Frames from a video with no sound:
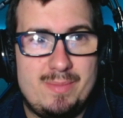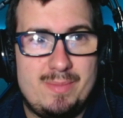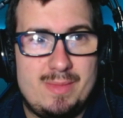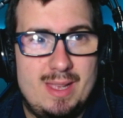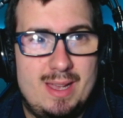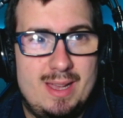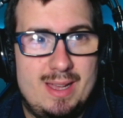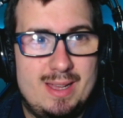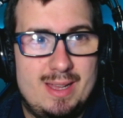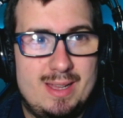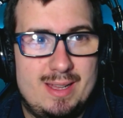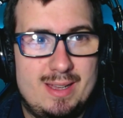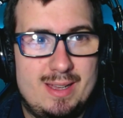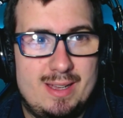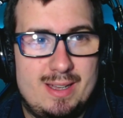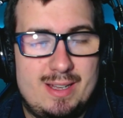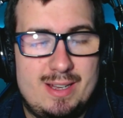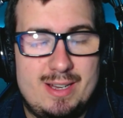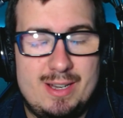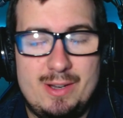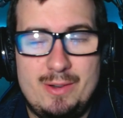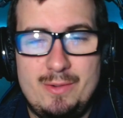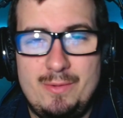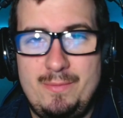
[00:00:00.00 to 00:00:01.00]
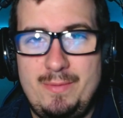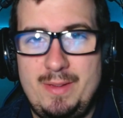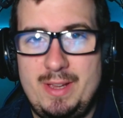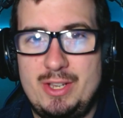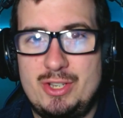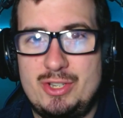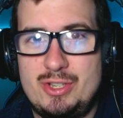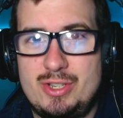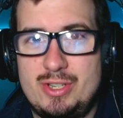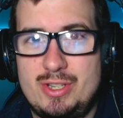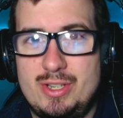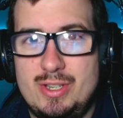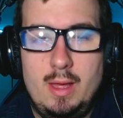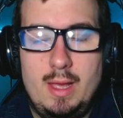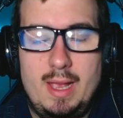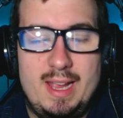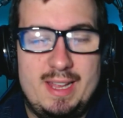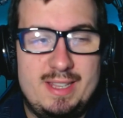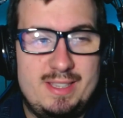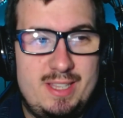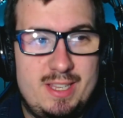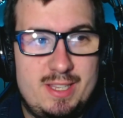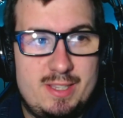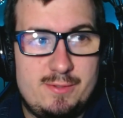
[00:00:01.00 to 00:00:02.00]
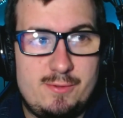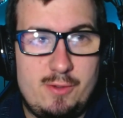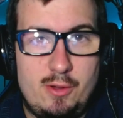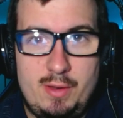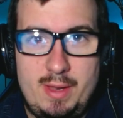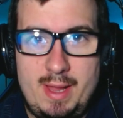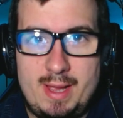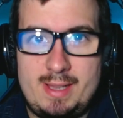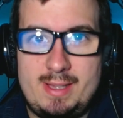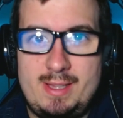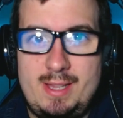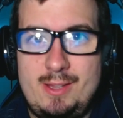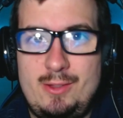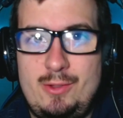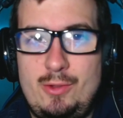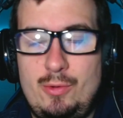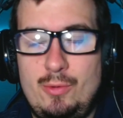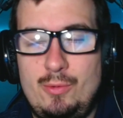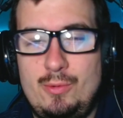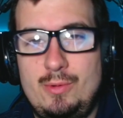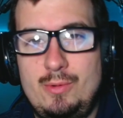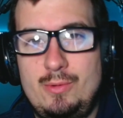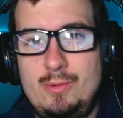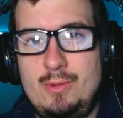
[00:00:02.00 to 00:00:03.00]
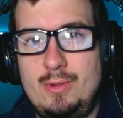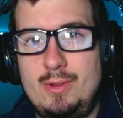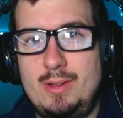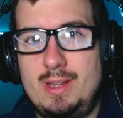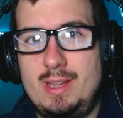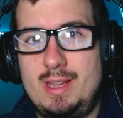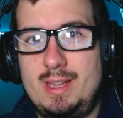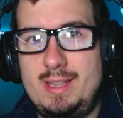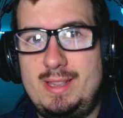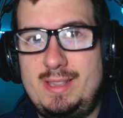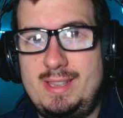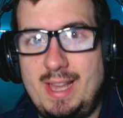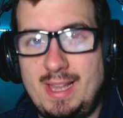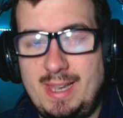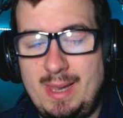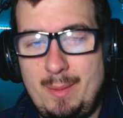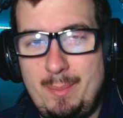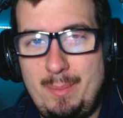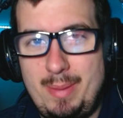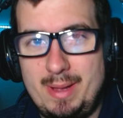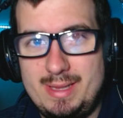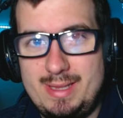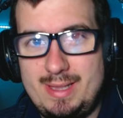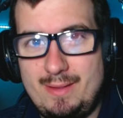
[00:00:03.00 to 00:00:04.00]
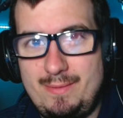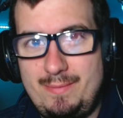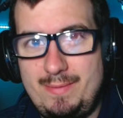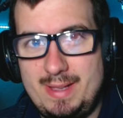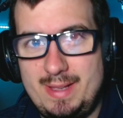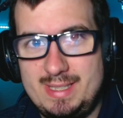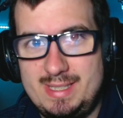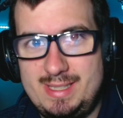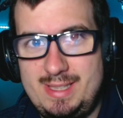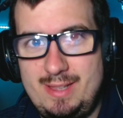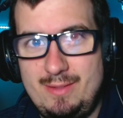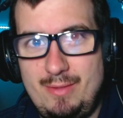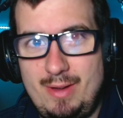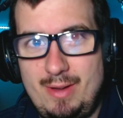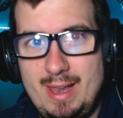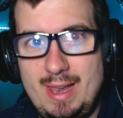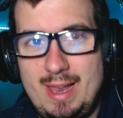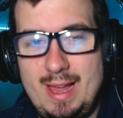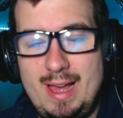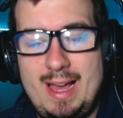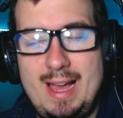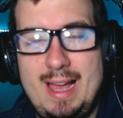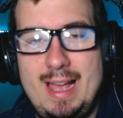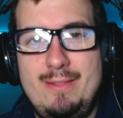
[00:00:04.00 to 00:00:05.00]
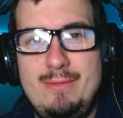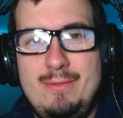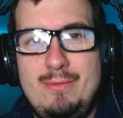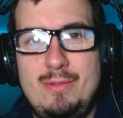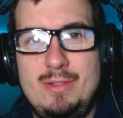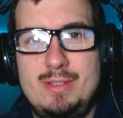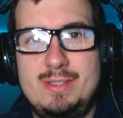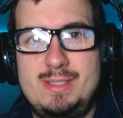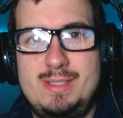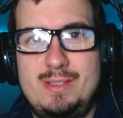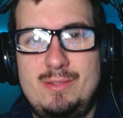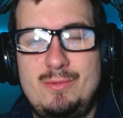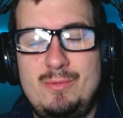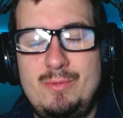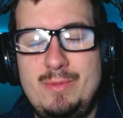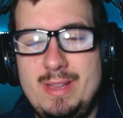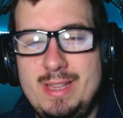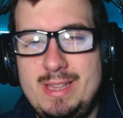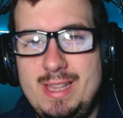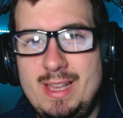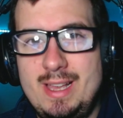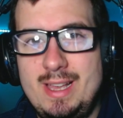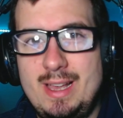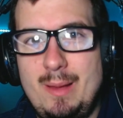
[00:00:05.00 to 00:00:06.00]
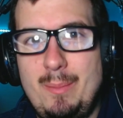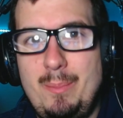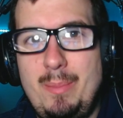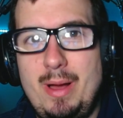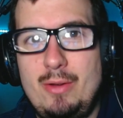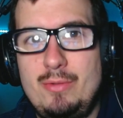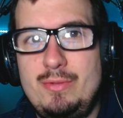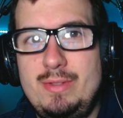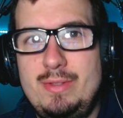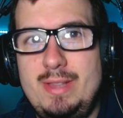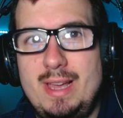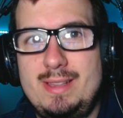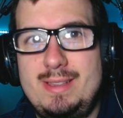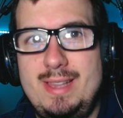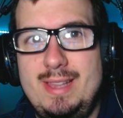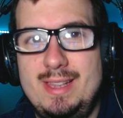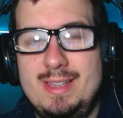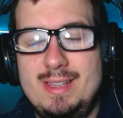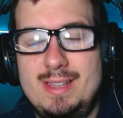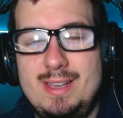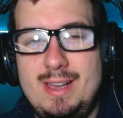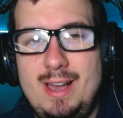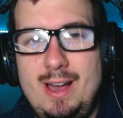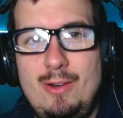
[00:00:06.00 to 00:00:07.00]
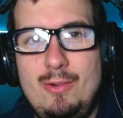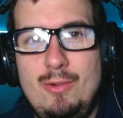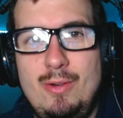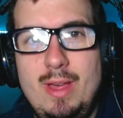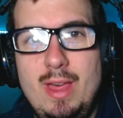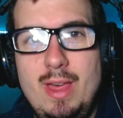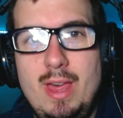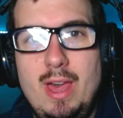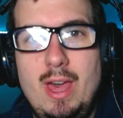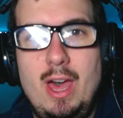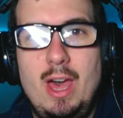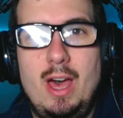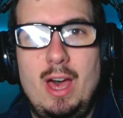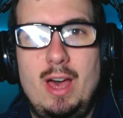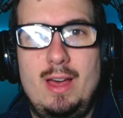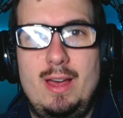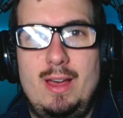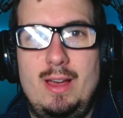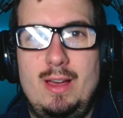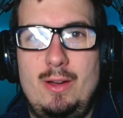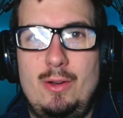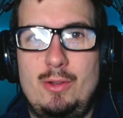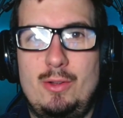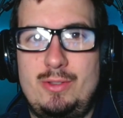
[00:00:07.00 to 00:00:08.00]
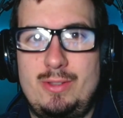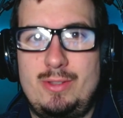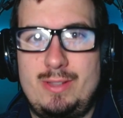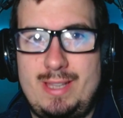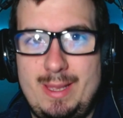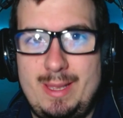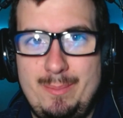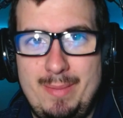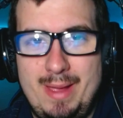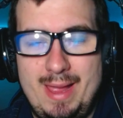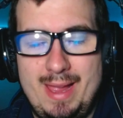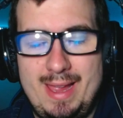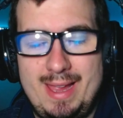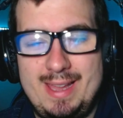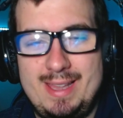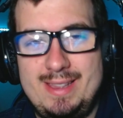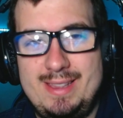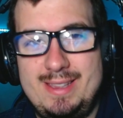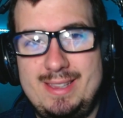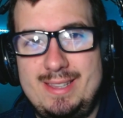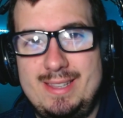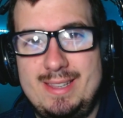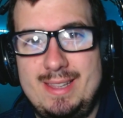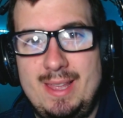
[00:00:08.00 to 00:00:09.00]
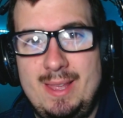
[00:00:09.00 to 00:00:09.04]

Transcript: her wish, and it's connected to Tanabata Festival. I was reading about that and how Otohime and